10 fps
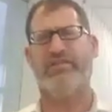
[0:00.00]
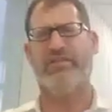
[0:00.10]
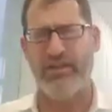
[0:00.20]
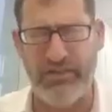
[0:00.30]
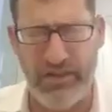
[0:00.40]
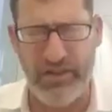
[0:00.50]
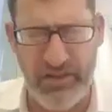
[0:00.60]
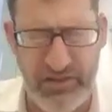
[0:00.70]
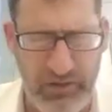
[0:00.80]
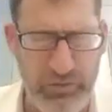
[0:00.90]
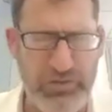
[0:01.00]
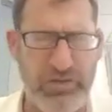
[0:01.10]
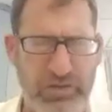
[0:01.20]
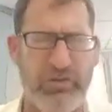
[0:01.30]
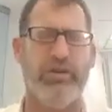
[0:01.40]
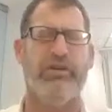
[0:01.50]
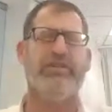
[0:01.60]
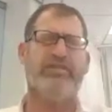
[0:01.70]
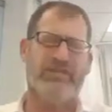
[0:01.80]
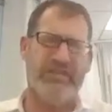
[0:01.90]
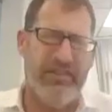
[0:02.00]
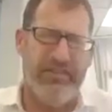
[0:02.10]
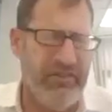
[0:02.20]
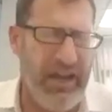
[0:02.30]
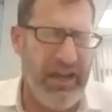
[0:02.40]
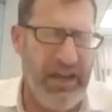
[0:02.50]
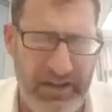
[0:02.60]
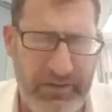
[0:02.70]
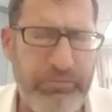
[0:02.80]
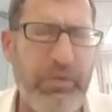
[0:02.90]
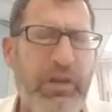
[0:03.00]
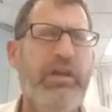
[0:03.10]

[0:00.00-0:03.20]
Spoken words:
It's living in a delusional world. It's just not the reality.